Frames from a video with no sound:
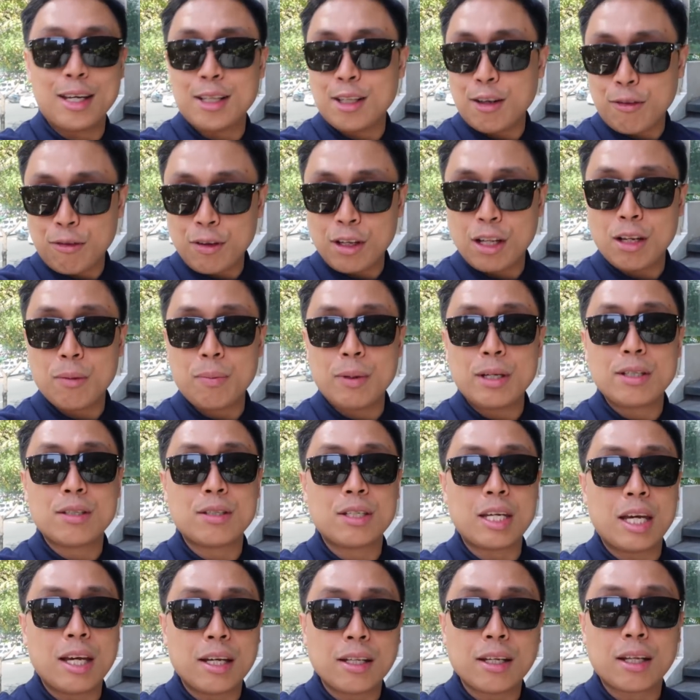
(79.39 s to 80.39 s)
in the Philippines
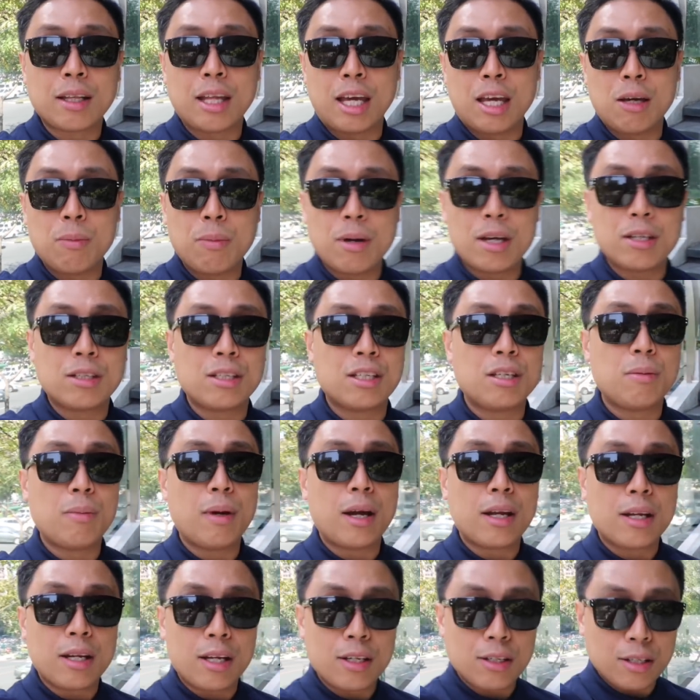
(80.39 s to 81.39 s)
saying that
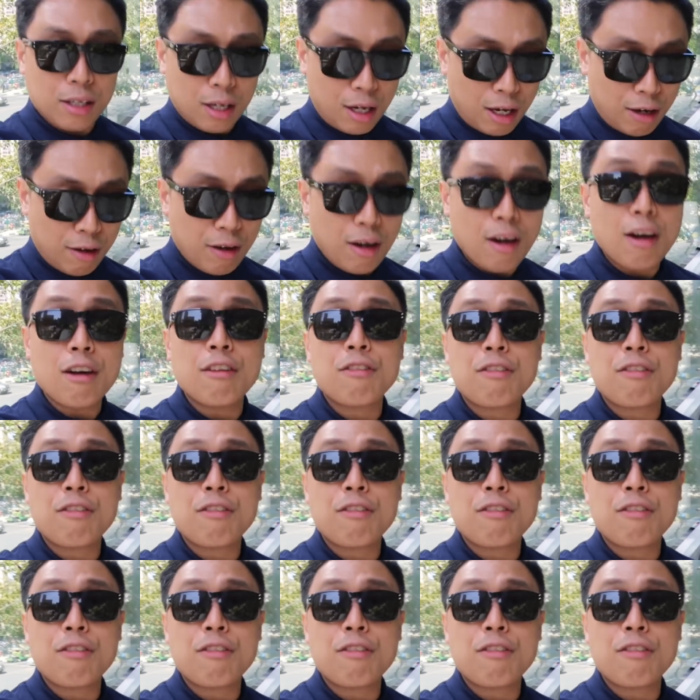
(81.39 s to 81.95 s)
ABS-CBN is a